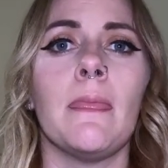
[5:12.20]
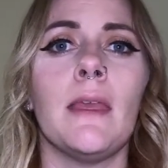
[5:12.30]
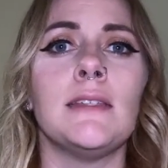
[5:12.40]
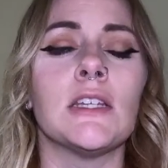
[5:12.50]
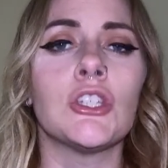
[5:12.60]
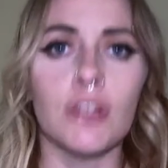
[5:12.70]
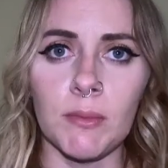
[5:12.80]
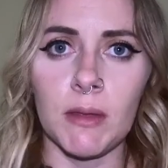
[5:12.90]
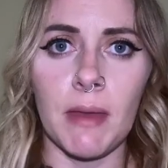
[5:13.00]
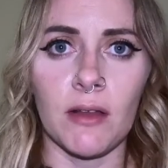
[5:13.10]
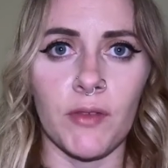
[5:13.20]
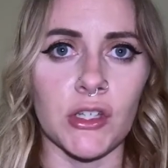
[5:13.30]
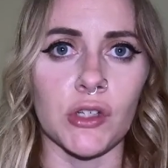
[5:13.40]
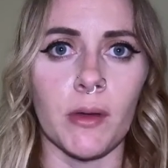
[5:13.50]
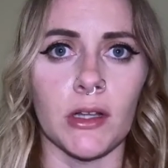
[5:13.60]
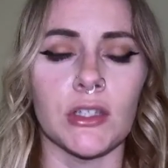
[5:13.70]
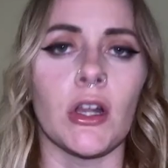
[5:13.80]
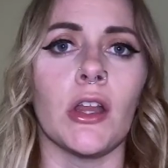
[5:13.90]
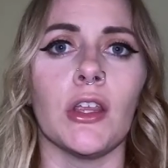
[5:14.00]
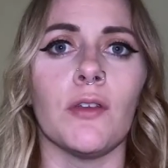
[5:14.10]
is extremely beneficial when you're
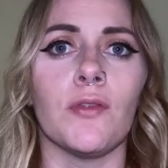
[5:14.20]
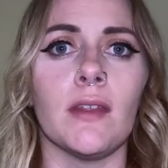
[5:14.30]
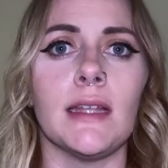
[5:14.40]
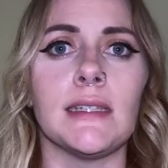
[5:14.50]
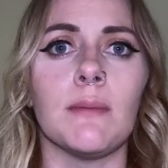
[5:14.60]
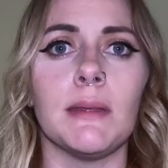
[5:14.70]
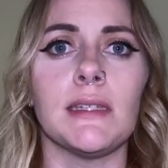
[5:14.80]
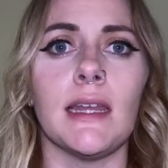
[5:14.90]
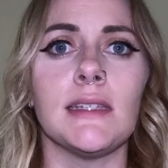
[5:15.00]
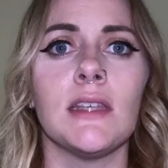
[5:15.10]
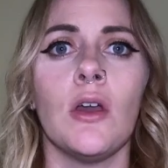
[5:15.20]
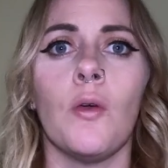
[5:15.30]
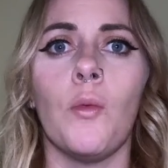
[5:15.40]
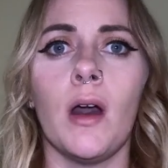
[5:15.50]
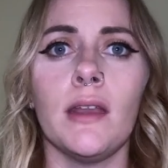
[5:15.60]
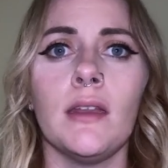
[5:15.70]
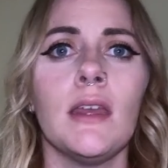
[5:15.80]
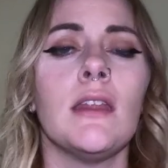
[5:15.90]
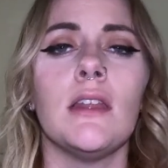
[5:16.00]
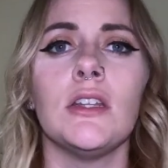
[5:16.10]
starting your freelancing business.
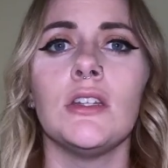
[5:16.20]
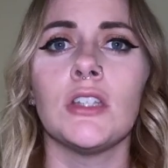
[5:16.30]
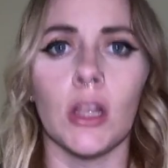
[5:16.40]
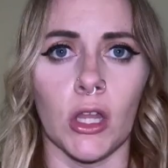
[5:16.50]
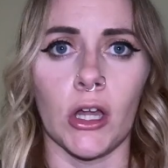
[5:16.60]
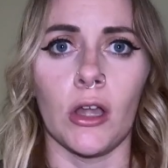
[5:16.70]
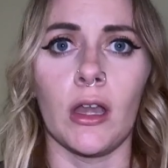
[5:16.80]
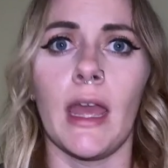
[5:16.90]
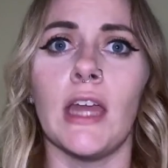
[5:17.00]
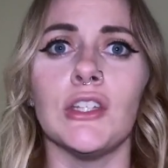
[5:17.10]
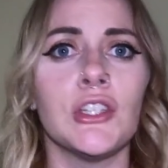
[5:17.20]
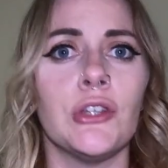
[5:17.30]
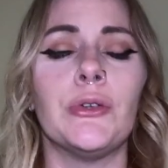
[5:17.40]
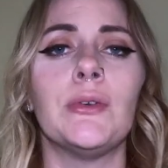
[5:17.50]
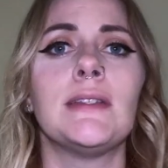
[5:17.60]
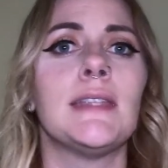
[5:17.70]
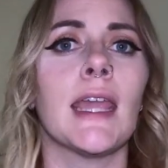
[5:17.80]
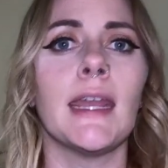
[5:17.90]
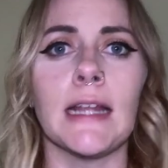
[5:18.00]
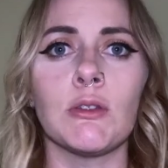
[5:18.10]
One, to learn, and two, to
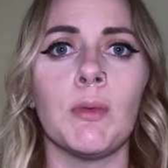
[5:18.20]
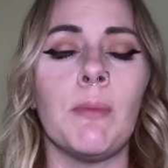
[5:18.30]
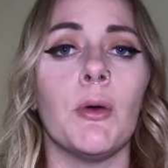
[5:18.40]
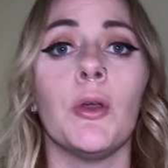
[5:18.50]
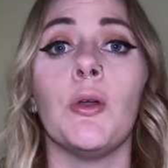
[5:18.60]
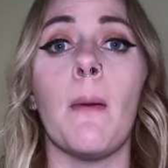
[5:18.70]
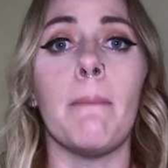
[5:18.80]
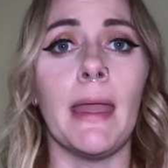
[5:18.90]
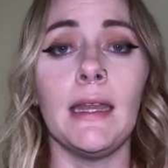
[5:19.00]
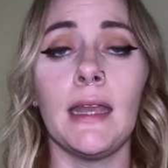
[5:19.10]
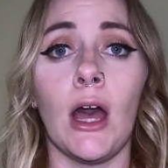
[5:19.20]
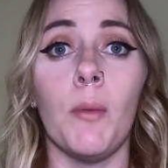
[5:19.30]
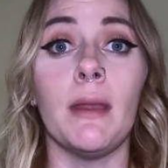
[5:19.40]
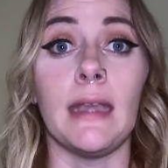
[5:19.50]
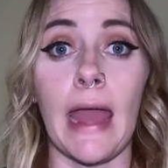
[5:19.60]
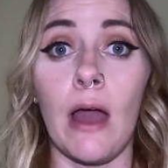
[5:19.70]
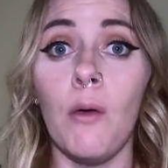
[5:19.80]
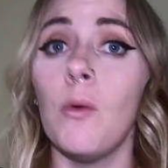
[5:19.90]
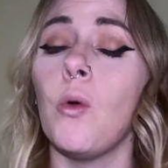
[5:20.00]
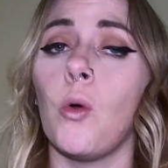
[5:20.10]
connect with people who may need help
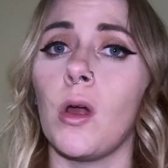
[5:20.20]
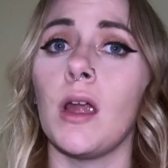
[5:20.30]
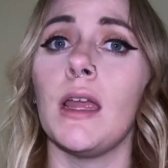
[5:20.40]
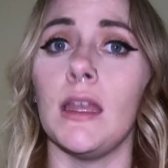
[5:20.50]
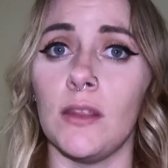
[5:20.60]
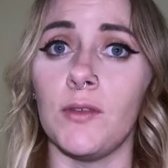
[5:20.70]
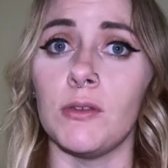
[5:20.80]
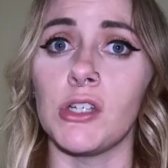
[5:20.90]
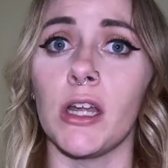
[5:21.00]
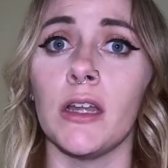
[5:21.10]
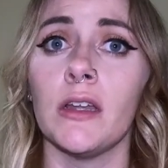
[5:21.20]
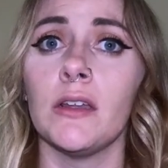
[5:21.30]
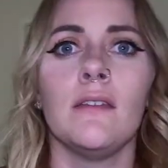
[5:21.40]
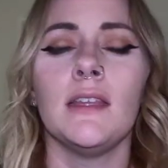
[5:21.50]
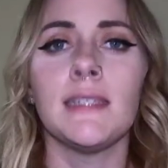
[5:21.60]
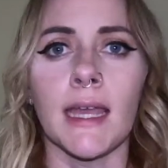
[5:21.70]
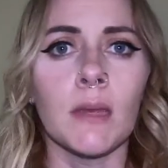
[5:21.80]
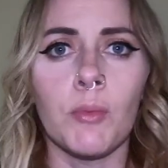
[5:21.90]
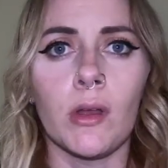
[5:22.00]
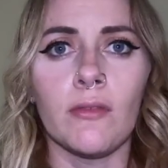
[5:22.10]
now or in the future. The
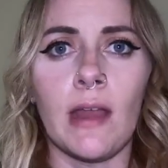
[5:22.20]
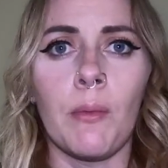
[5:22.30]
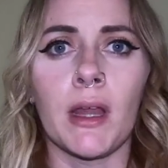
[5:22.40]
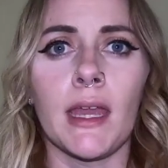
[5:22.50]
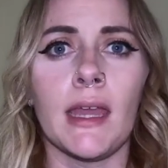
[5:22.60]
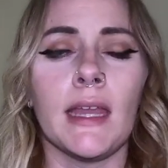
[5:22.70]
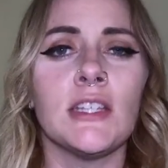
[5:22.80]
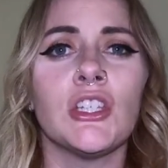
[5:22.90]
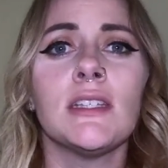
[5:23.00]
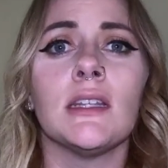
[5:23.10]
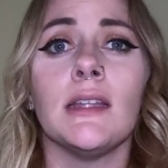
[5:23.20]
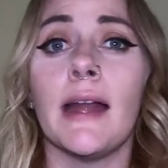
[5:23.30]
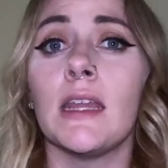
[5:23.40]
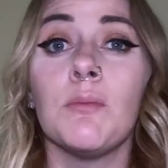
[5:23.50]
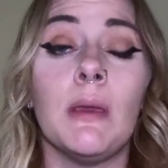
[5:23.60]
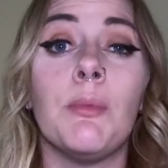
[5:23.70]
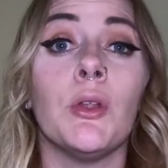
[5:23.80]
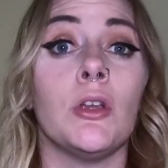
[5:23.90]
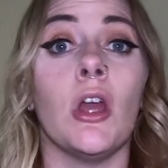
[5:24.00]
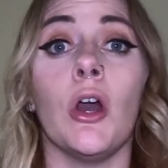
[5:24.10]
second point of networking is just letting people
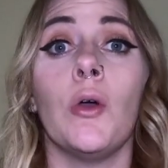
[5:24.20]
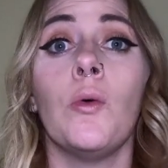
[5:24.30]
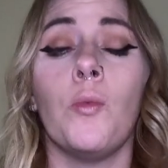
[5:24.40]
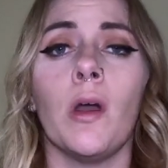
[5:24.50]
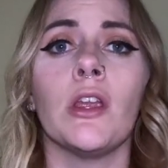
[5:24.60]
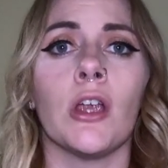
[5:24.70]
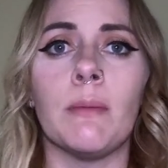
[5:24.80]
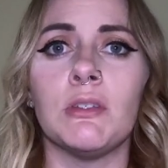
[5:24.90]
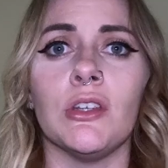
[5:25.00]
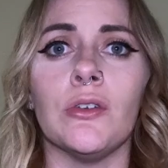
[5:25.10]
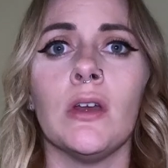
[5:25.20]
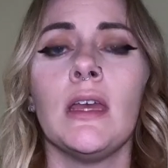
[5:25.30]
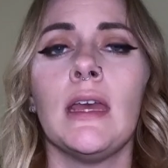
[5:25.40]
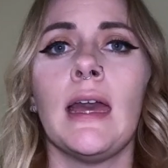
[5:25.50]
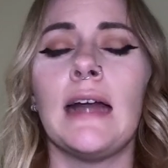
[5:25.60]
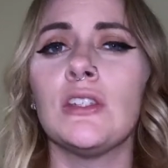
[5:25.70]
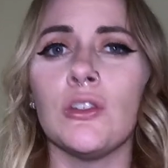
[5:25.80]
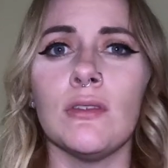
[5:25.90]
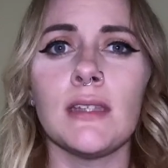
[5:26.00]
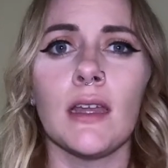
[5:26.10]
know what you're up to. As
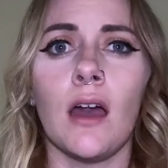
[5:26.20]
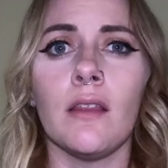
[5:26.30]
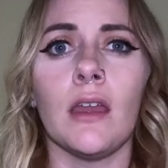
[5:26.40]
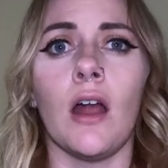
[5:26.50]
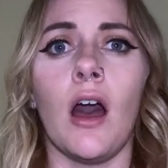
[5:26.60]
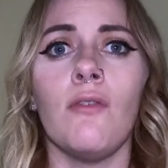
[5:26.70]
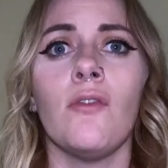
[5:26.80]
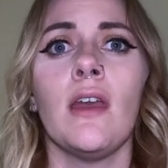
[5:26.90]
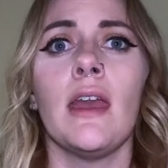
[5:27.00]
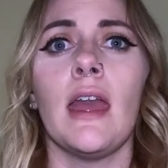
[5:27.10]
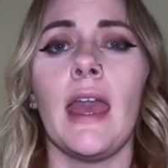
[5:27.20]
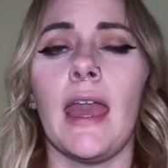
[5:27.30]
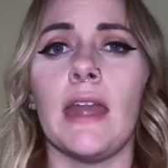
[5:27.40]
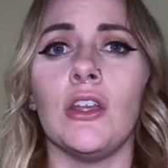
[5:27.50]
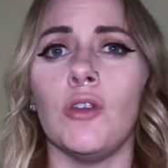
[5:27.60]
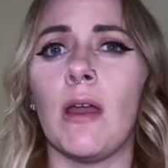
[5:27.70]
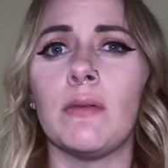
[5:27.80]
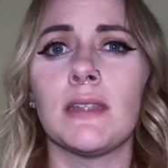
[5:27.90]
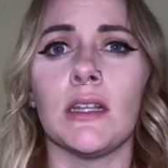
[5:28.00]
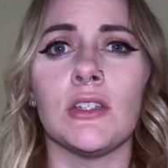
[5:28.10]
soon as I got laid off and knew I
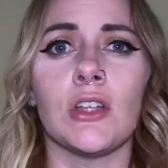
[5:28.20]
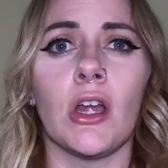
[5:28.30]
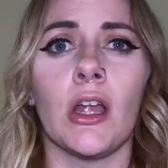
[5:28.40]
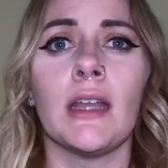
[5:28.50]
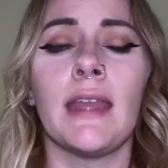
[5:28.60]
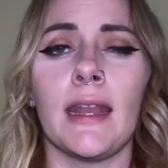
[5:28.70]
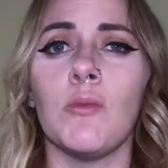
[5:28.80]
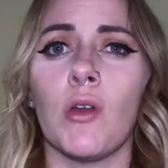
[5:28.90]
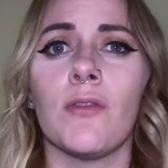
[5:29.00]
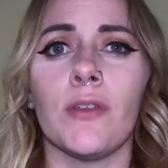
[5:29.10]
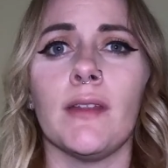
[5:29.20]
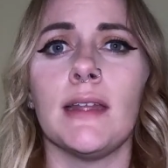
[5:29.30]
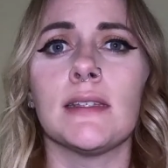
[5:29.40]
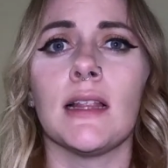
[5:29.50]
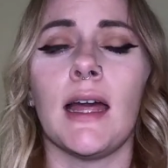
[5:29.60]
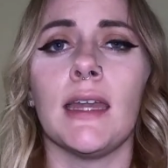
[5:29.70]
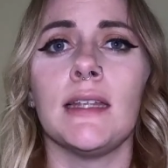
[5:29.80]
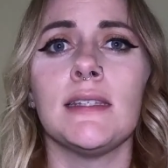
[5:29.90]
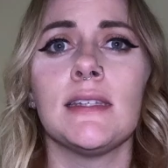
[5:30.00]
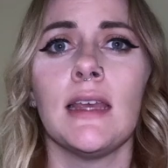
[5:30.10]
was gonna start getting more freelance
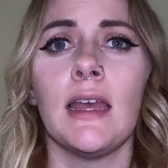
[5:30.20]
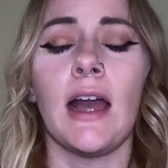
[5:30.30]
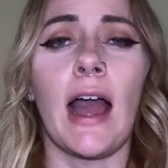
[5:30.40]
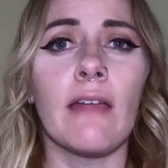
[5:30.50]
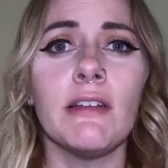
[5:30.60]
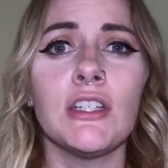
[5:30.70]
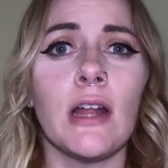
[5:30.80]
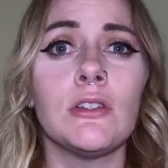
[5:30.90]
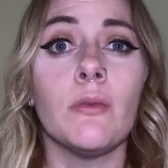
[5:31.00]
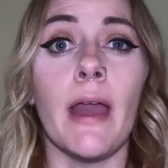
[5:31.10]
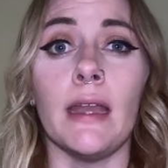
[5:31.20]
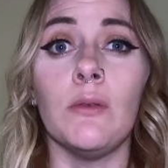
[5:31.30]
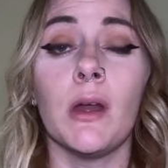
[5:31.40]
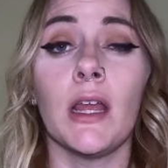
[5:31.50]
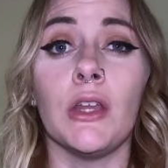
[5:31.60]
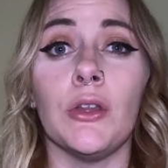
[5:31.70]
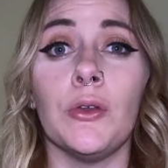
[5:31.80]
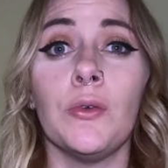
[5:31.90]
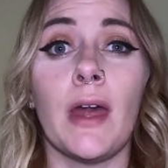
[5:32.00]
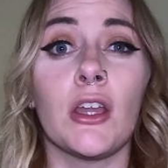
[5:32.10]
clients, I reached out to anyone I
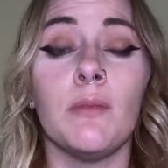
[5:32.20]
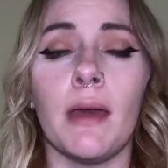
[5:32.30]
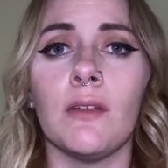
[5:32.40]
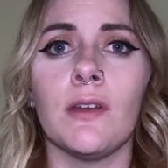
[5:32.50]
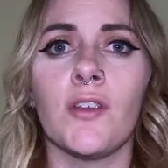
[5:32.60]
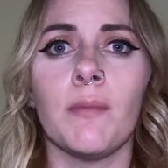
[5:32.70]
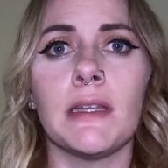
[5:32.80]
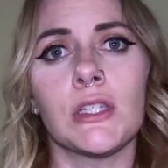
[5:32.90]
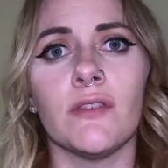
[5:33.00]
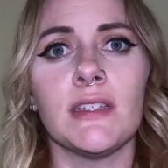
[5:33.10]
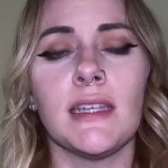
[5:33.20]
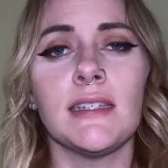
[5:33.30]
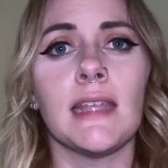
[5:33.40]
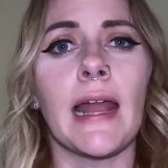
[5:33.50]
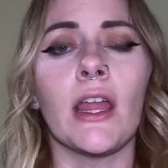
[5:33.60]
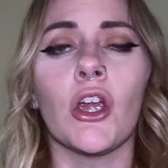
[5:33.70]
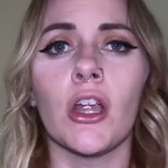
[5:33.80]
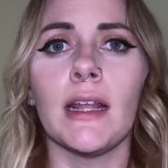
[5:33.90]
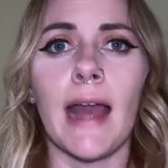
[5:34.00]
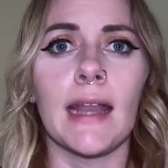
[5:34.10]
knew that could benefit from my services that I
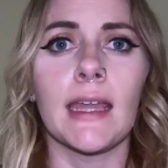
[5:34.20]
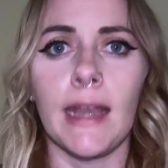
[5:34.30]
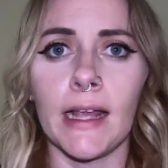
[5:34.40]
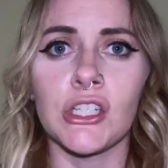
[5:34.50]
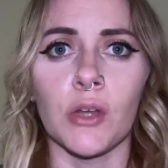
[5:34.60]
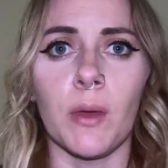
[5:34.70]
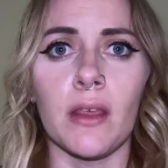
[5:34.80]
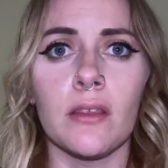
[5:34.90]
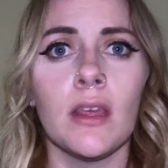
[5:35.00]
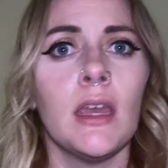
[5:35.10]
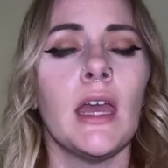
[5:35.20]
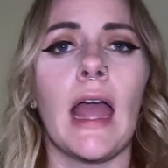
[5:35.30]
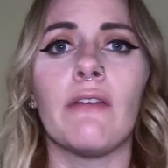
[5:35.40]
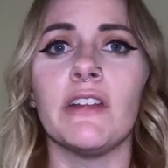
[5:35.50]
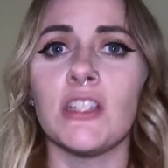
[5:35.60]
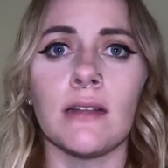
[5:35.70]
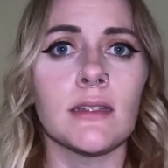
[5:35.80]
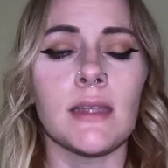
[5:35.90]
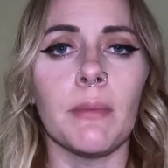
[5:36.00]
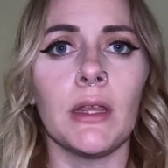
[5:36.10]
already had a connection with. I reached out to
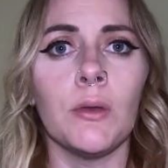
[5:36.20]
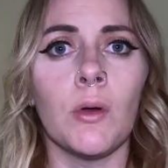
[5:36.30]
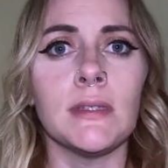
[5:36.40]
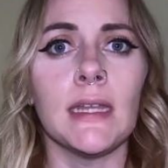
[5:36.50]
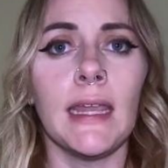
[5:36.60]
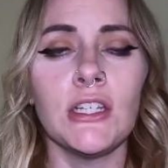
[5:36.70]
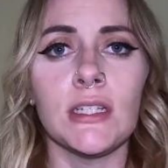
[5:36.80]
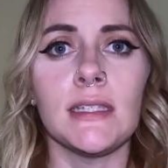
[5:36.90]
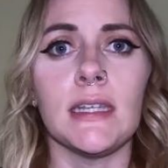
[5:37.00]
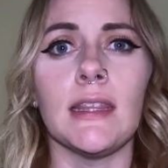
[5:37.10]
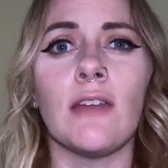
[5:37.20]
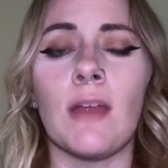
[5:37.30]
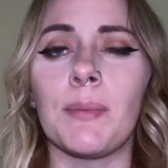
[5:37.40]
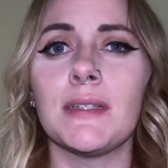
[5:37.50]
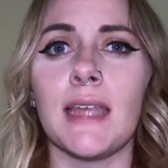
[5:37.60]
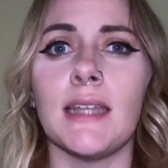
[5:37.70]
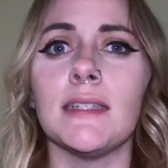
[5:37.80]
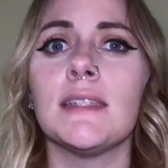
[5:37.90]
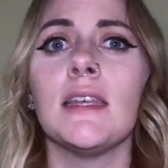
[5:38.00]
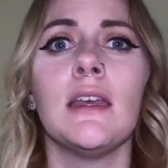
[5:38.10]
somebody who owns an agency that
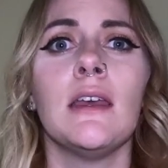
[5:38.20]
represents,